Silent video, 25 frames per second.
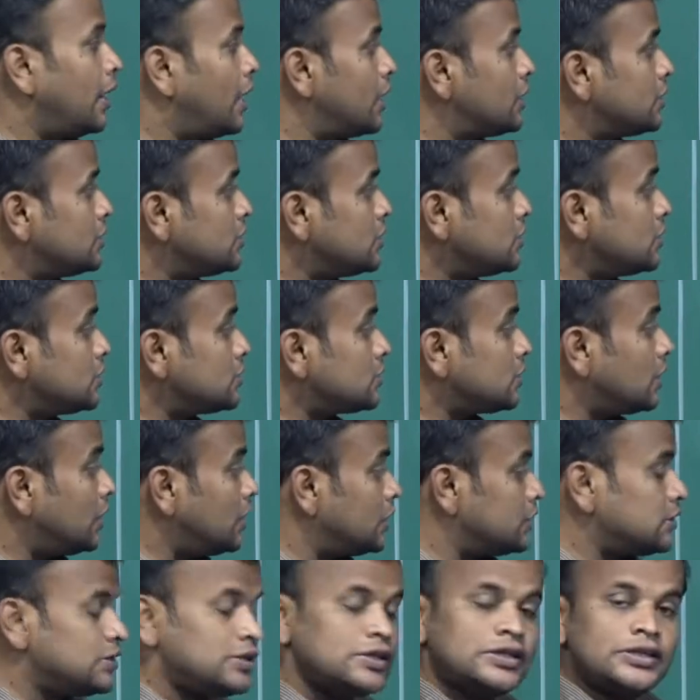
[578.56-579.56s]
X is
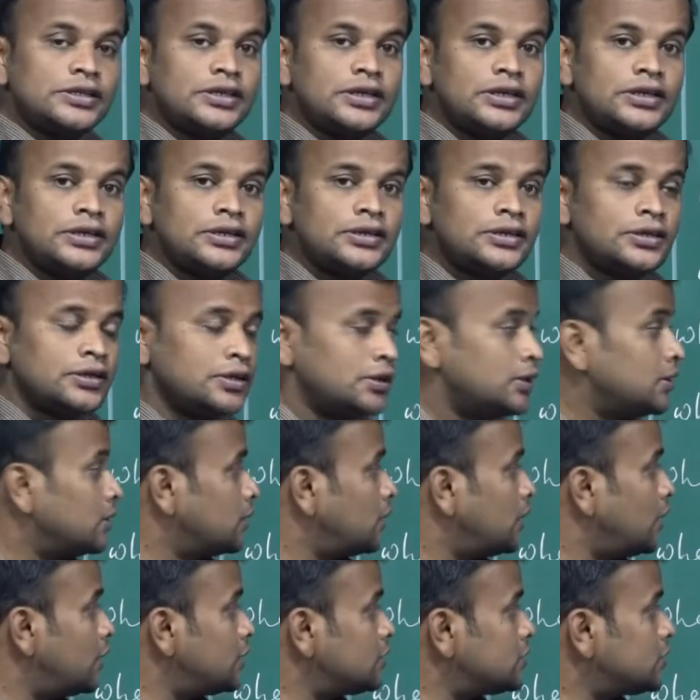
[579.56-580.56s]
less than 3.
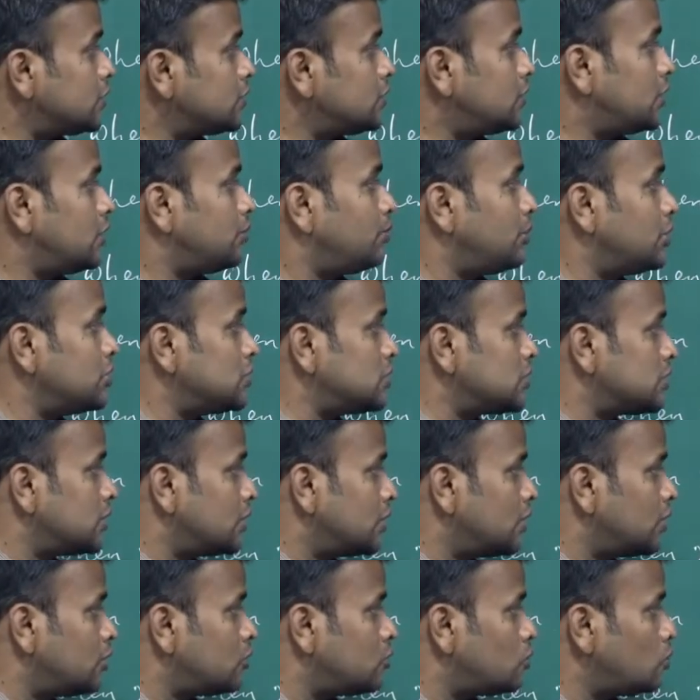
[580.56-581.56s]
Less than 3 means
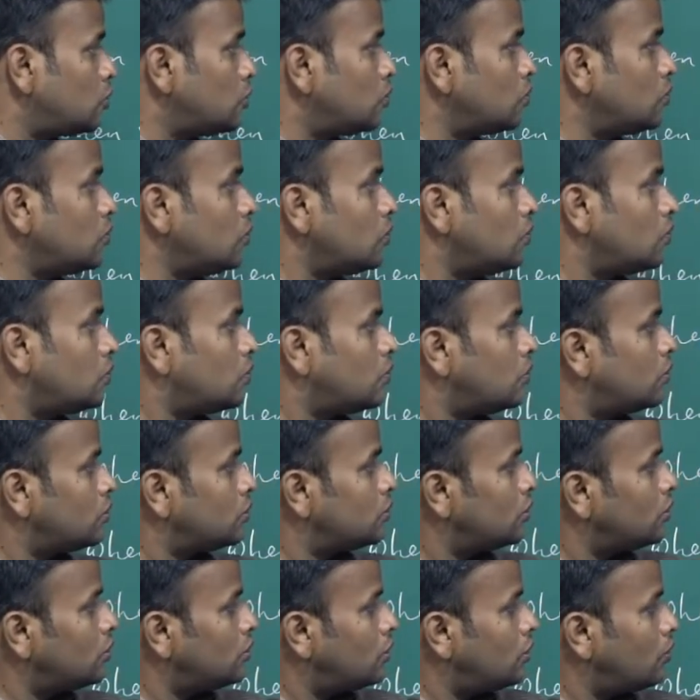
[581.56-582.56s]
2,
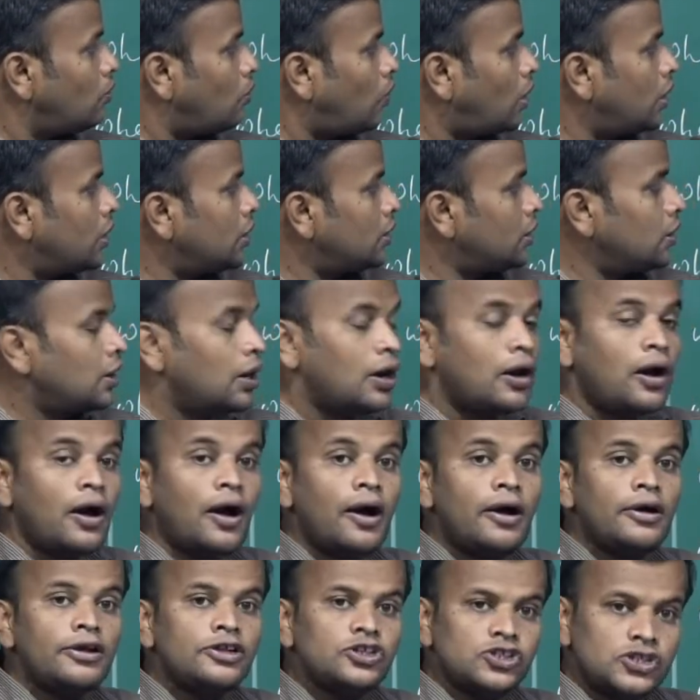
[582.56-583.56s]
1
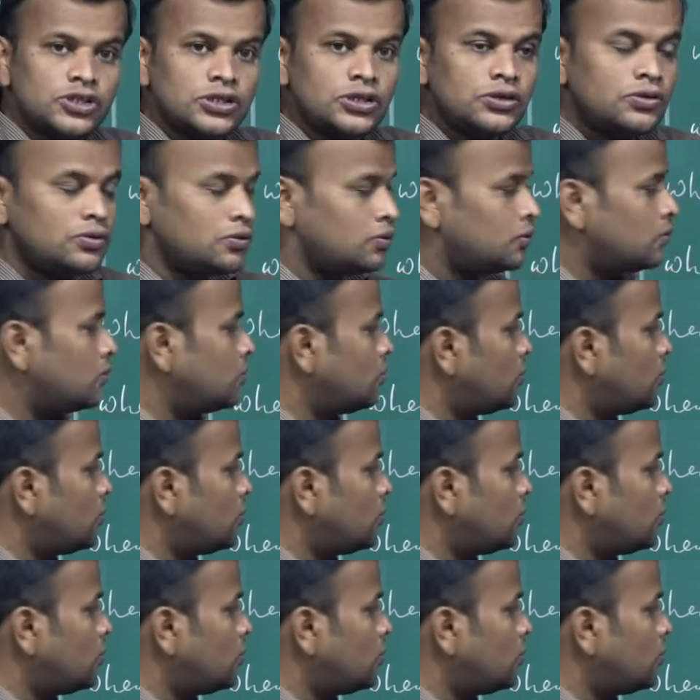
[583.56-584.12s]
or 0.